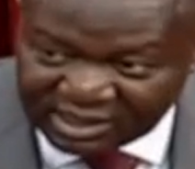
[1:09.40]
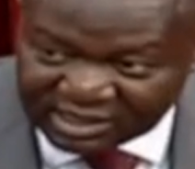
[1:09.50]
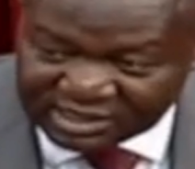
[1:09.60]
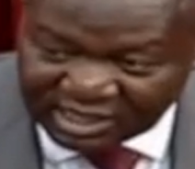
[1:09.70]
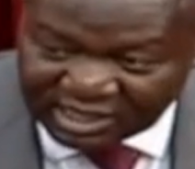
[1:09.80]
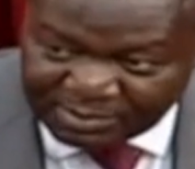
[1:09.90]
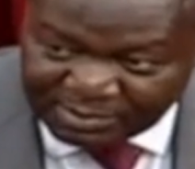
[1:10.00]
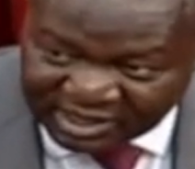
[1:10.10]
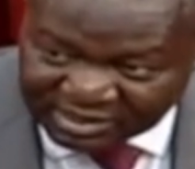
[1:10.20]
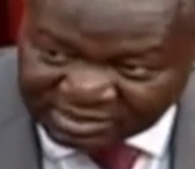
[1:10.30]
is an
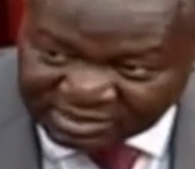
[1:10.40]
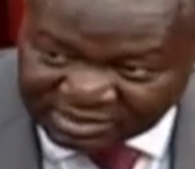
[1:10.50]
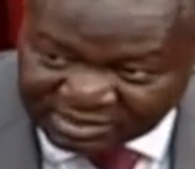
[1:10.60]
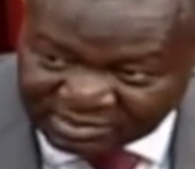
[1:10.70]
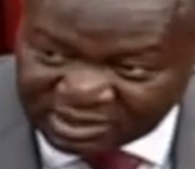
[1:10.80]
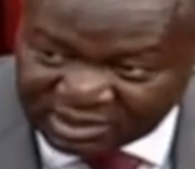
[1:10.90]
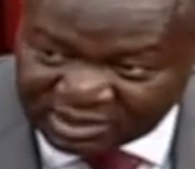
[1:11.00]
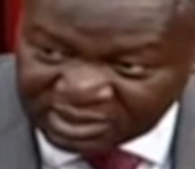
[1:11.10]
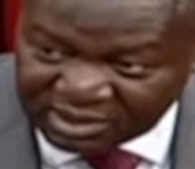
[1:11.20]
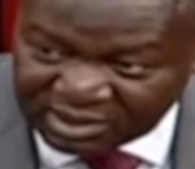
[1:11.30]
embarrassment
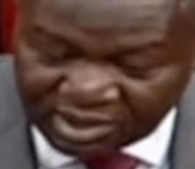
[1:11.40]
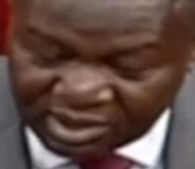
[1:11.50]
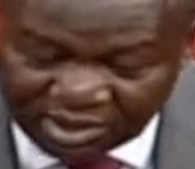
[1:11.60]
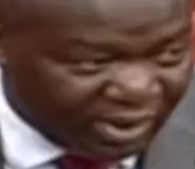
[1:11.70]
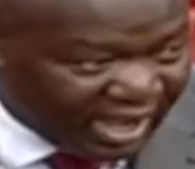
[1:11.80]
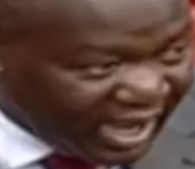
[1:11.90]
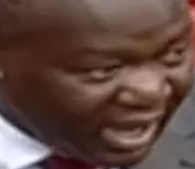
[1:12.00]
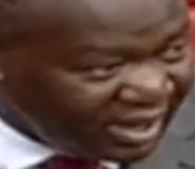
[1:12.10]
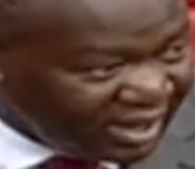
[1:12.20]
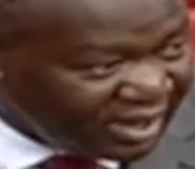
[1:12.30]

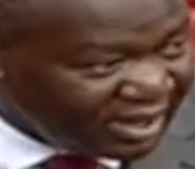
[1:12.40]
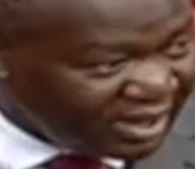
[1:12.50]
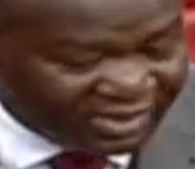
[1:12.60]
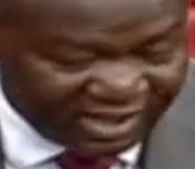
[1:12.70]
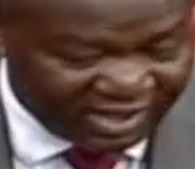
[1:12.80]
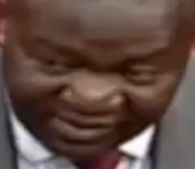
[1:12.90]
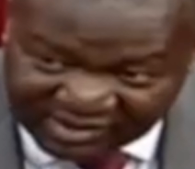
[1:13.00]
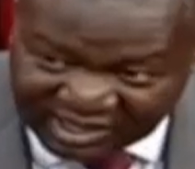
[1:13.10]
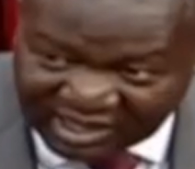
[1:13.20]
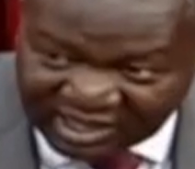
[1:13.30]
where the
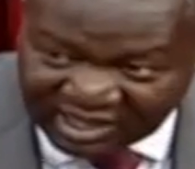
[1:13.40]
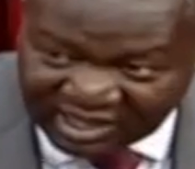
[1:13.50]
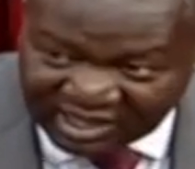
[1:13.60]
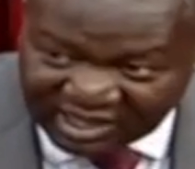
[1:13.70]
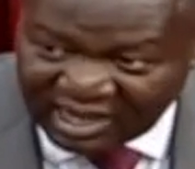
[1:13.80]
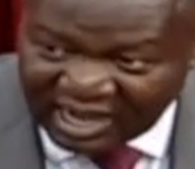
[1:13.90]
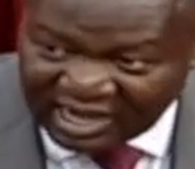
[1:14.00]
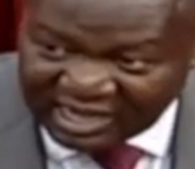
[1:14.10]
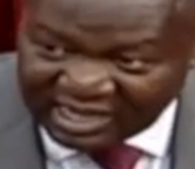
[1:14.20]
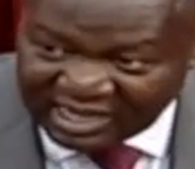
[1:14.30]
governor
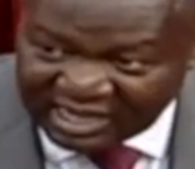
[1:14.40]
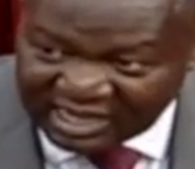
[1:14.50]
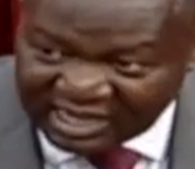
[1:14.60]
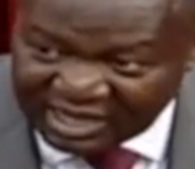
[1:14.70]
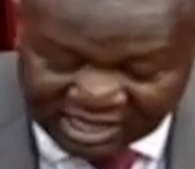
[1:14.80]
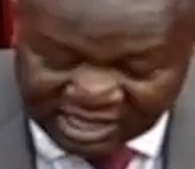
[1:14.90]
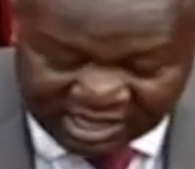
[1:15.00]
and an MCA